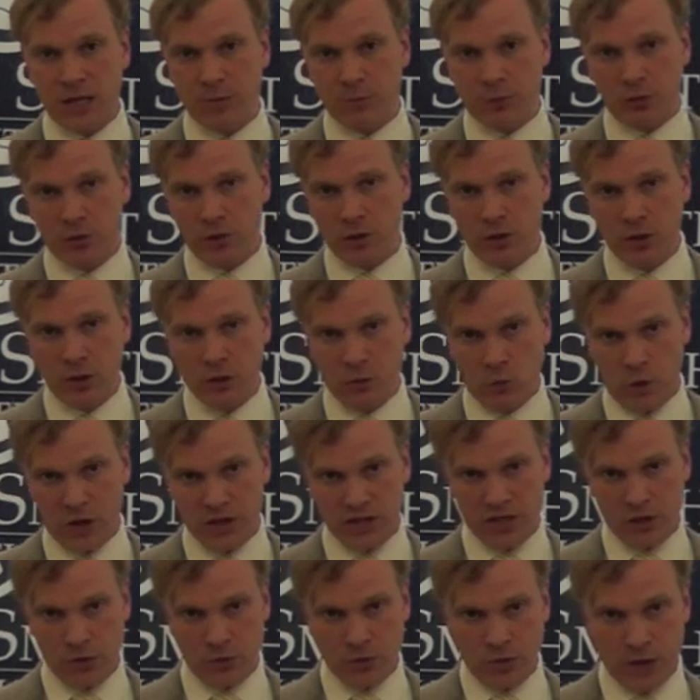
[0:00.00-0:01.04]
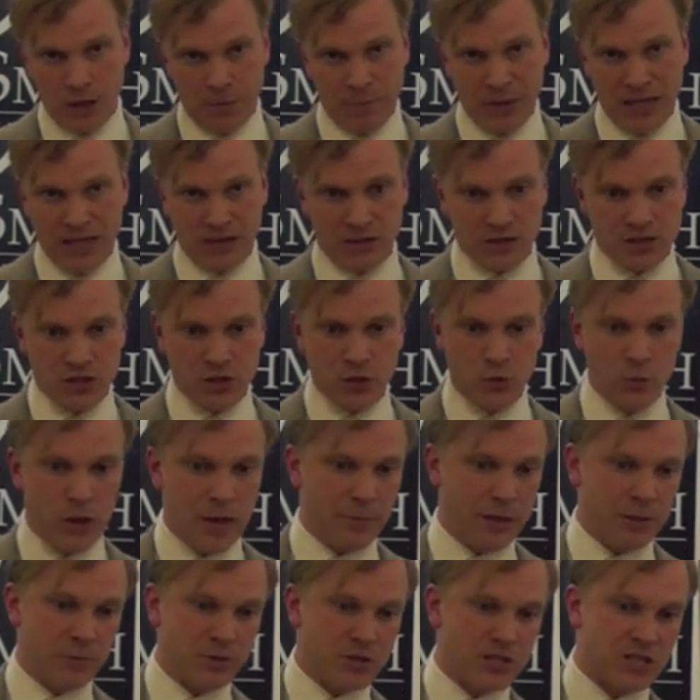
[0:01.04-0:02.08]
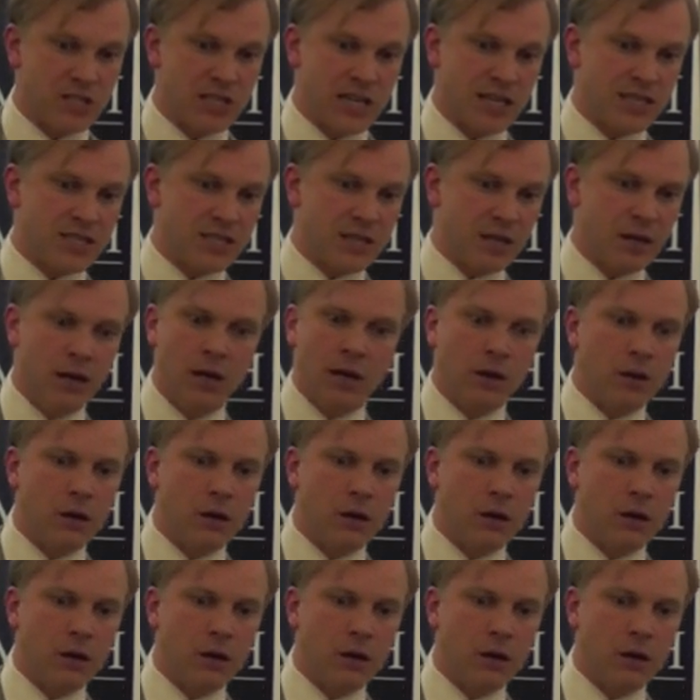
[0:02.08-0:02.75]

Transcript: people want to appeal to, where people suggest that,